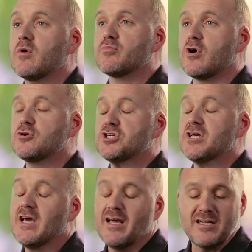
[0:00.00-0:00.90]
to approach
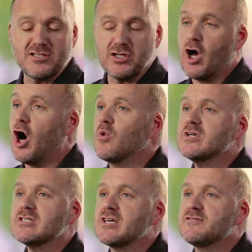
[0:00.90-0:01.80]
it doesn't
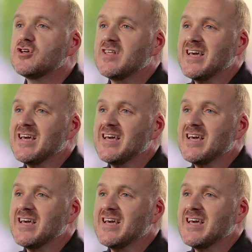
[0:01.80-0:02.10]
always lead to the